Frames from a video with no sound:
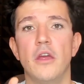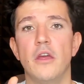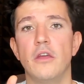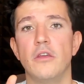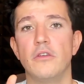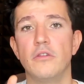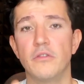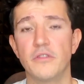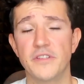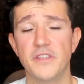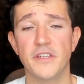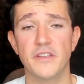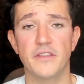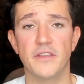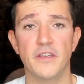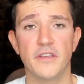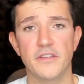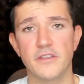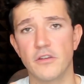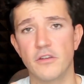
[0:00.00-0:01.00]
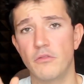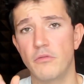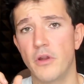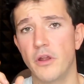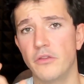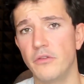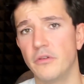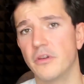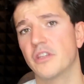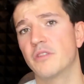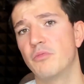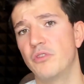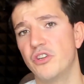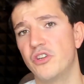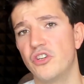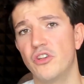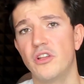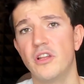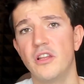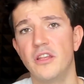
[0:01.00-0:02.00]
your sentence, around your
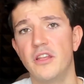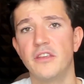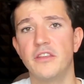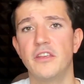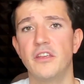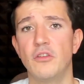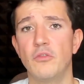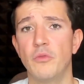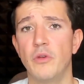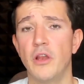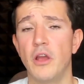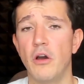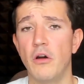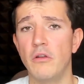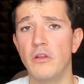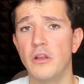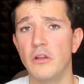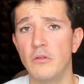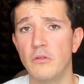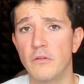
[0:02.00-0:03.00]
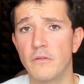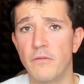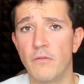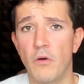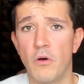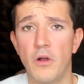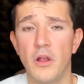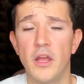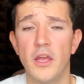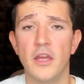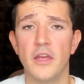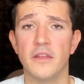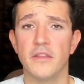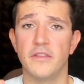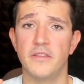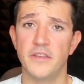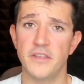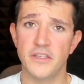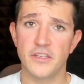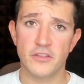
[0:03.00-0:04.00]
expression, LinkedIn will only look for
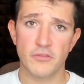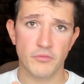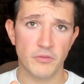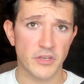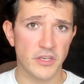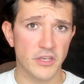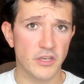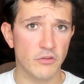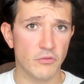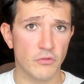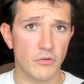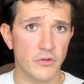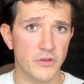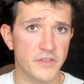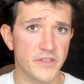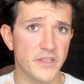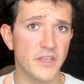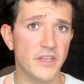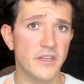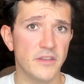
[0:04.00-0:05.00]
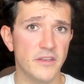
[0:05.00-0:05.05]
these 3 keywords in